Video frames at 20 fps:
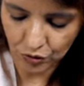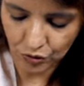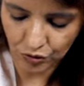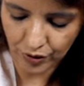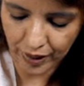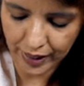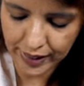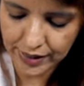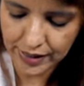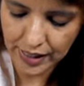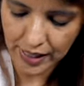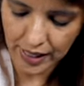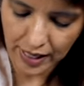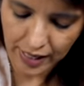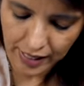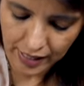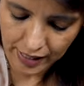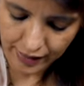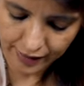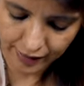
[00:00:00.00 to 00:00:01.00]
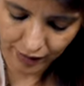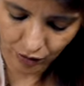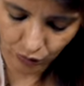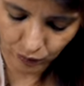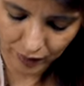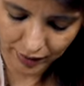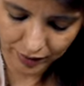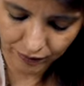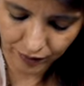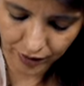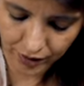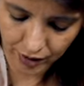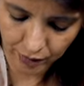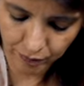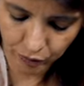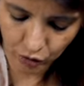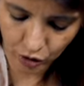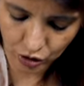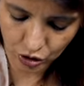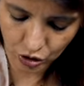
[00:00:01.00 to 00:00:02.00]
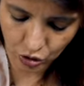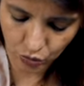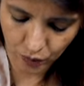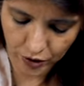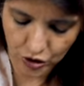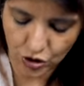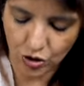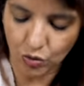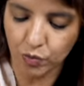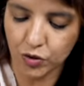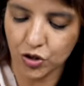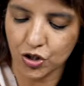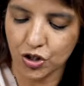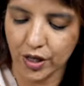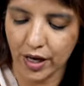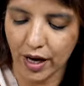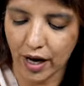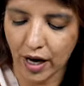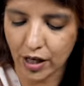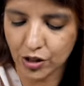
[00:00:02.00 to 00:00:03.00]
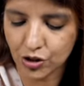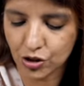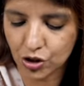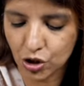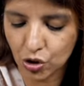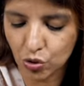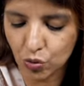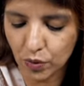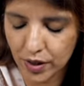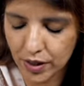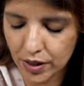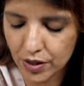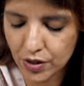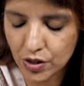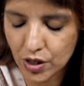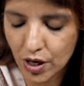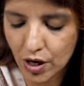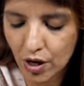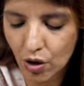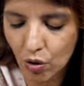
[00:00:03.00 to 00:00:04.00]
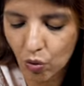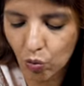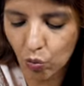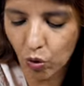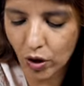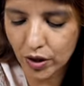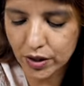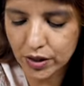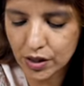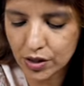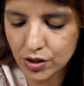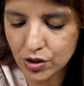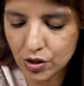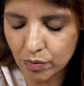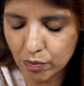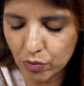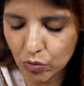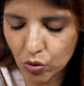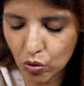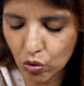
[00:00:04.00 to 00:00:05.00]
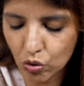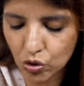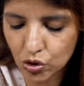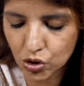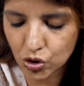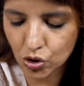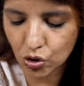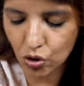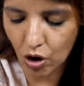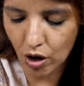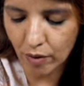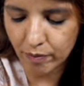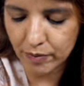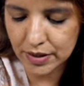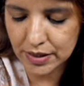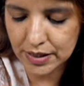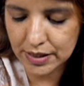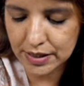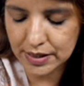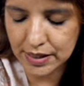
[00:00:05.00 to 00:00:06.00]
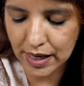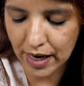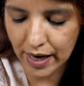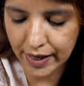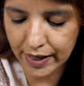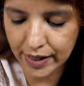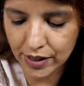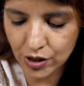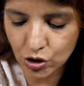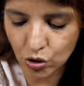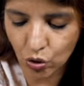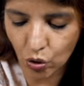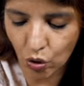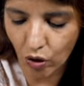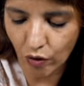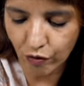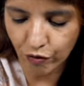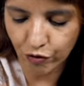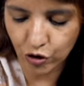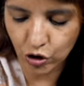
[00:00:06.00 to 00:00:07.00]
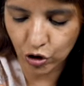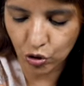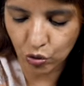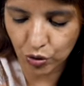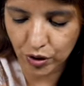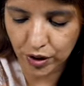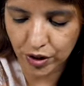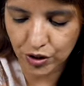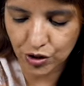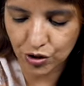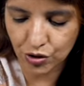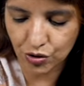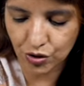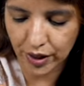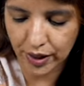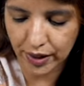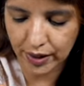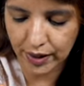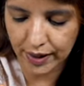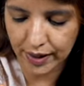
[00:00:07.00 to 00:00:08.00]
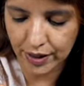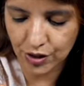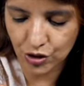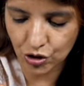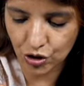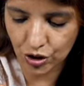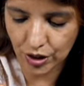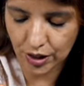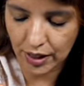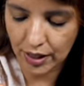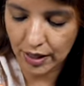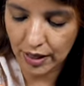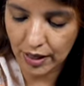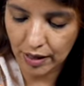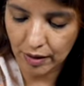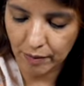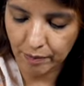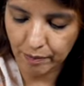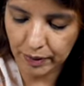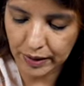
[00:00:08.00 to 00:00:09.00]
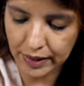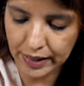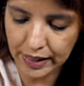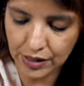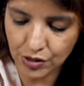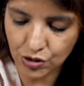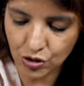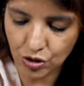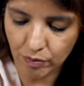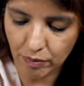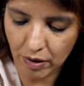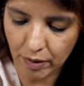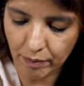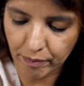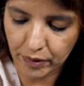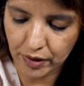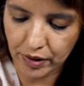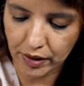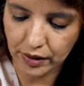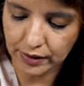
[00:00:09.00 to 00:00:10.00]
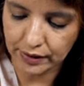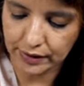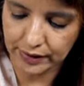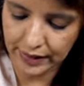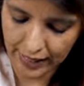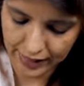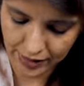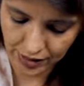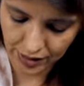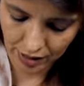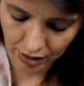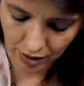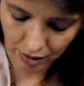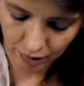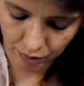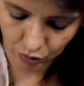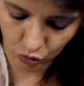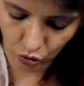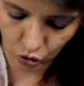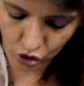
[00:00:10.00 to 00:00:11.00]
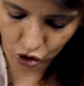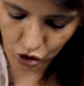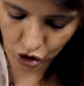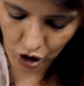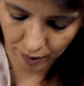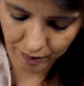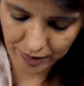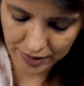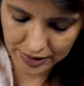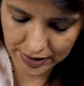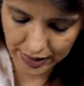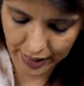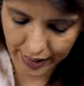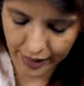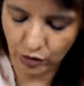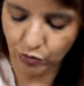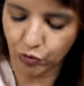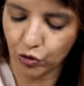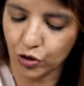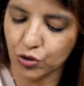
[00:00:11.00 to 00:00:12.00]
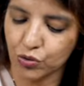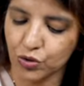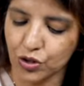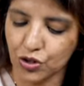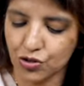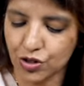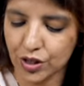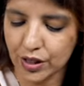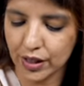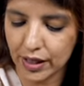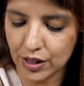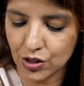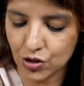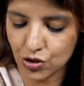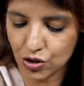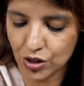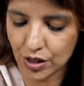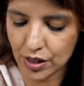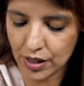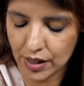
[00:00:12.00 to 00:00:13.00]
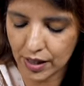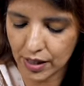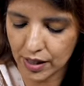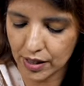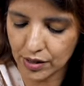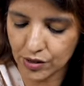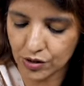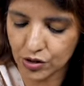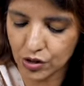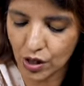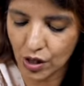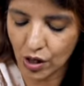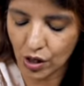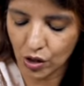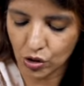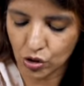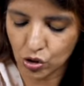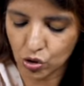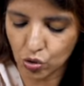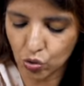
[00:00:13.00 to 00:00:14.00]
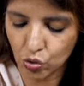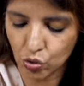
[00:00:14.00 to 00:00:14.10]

right now one very important question which they ask you is what is the most common site of ureteric injury please remember that most common site for ureteric injury is 2